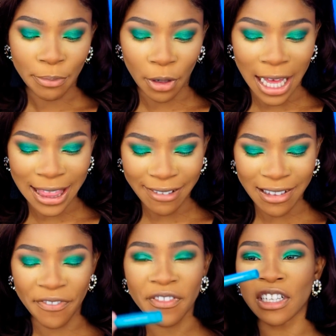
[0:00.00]
But I think
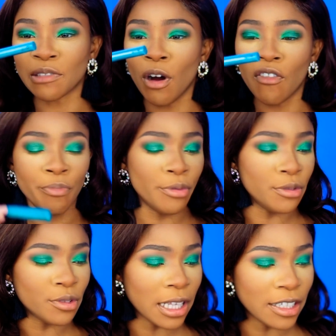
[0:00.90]
Le Fric is more of
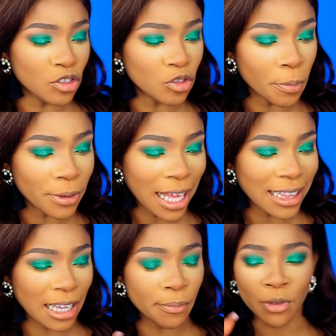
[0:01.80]
blue, so let's drop that,
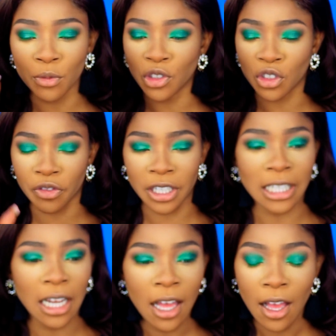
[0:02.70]
like a bluish green.